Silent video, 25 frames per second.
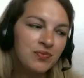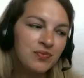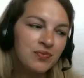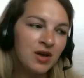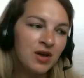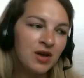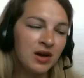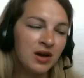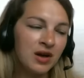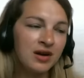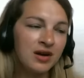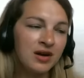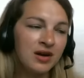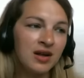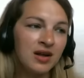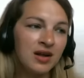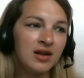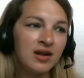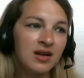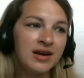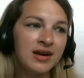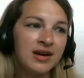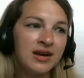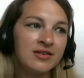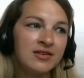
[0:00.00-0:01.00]
I
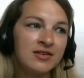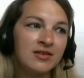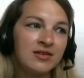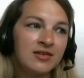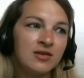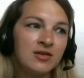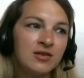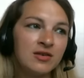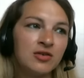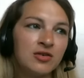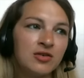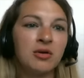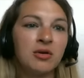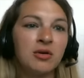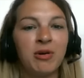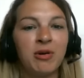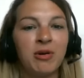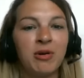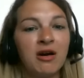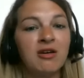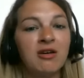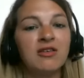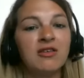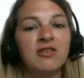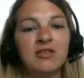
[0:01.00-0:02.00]
liked doing
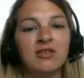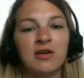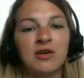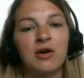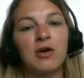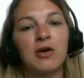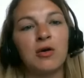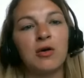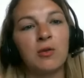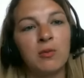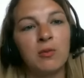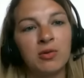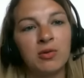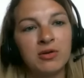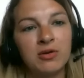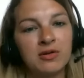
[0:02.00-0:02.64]
Periscope.